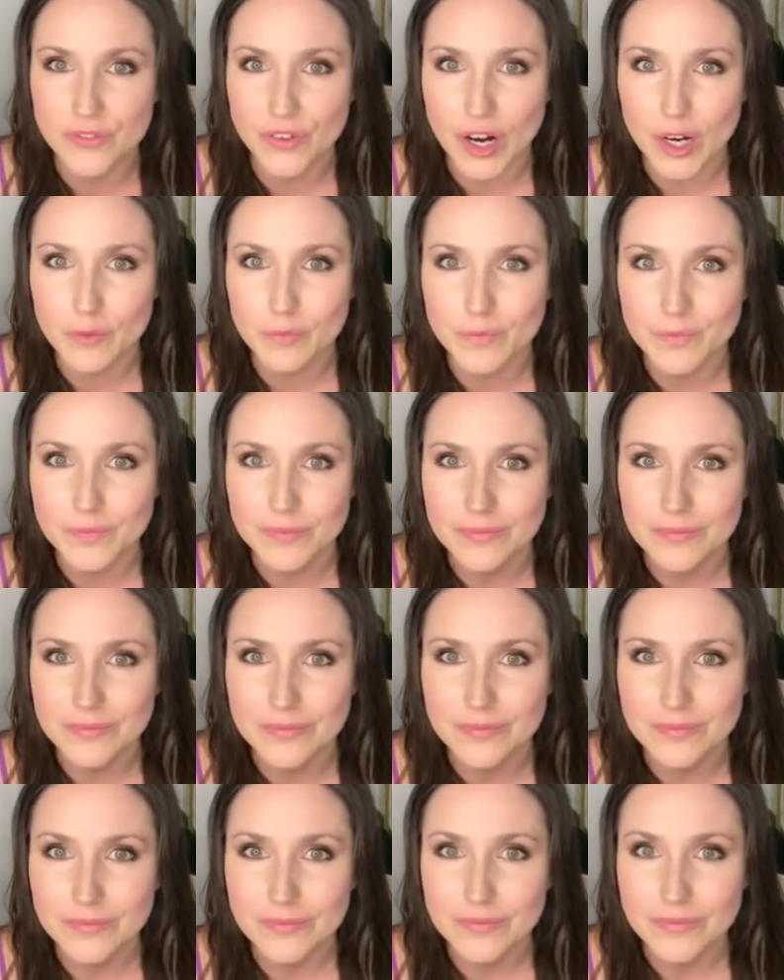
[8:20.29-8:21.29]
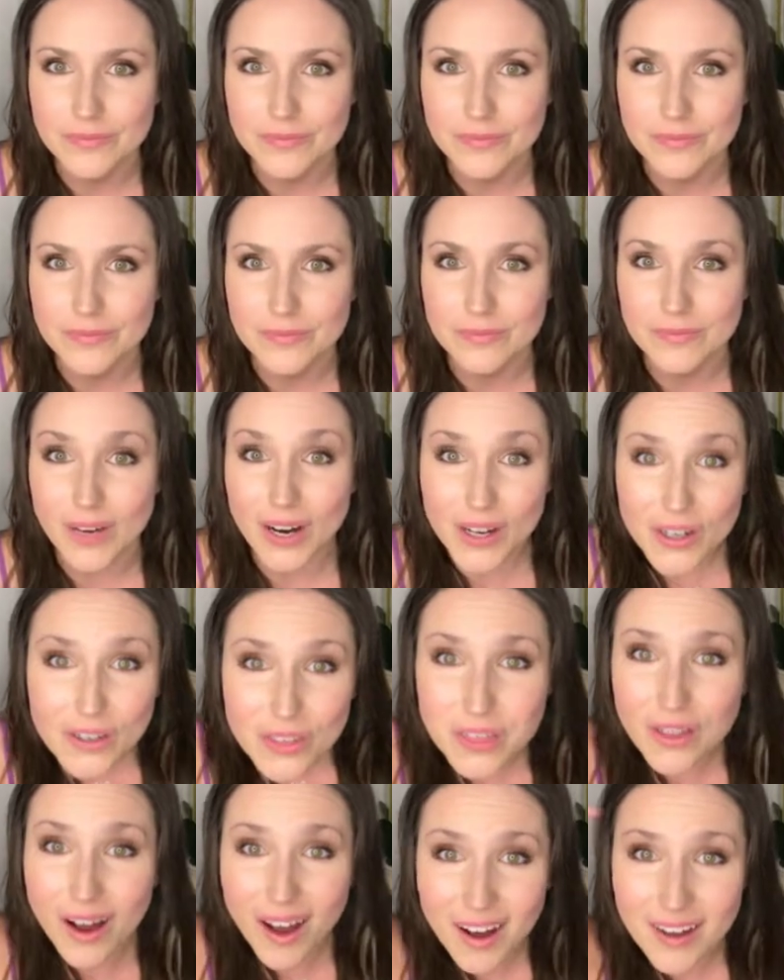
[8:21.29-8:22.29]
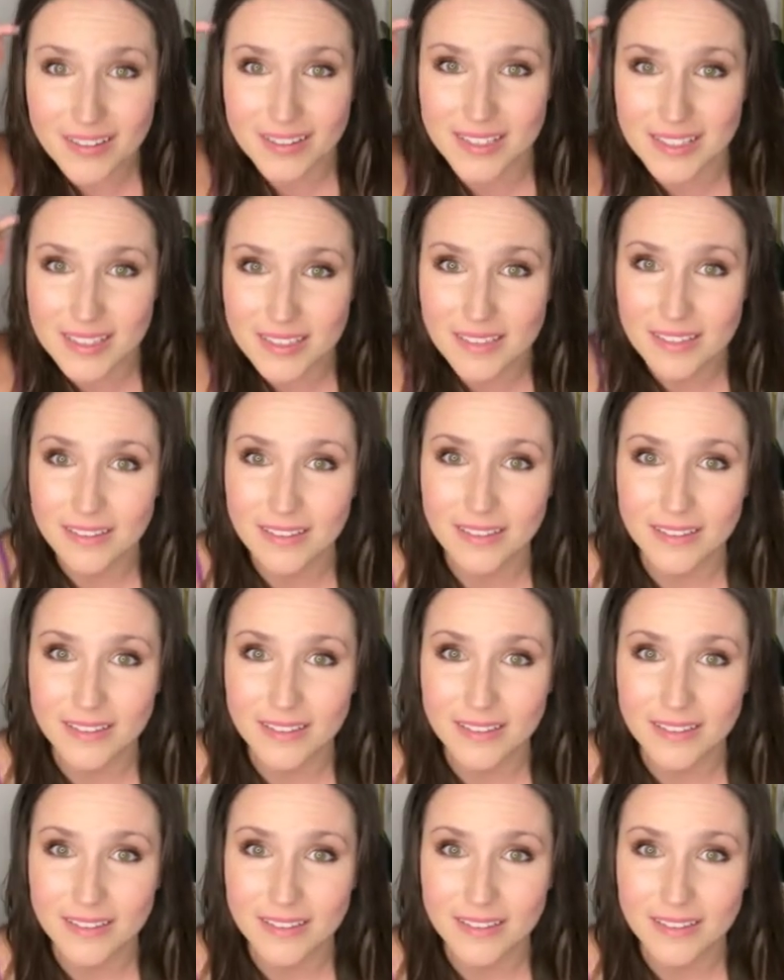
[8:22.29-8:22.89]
from? Our thoughts.